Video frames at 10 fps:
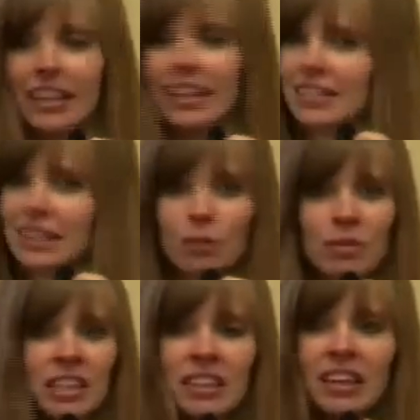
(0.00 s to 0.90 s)
That does not
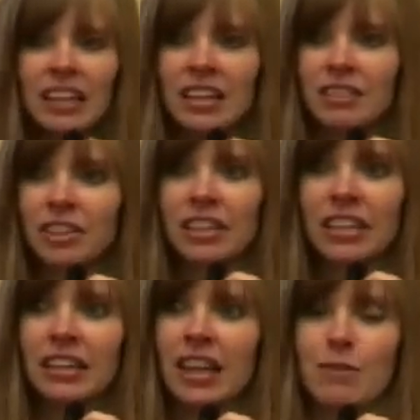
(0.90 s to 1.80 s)
mean that I never
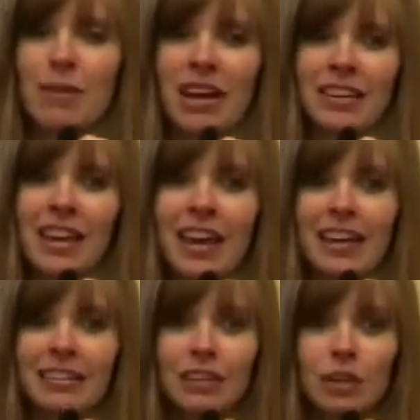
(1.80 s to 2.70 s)
again had a bad
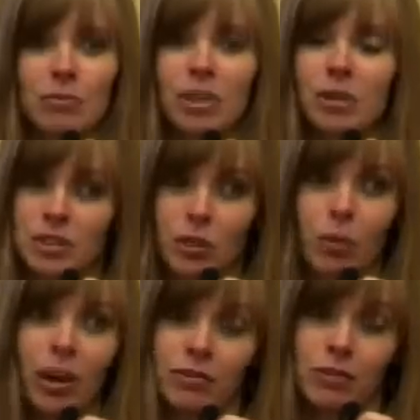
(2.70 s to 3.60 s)
day, but it was
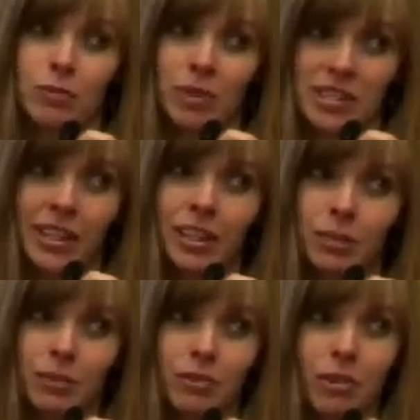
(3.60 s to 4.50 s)
quite a few months
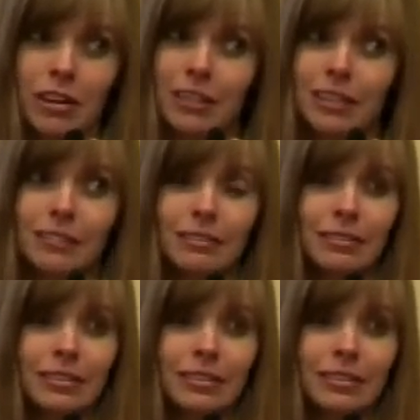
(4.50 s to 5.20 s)
later before I did,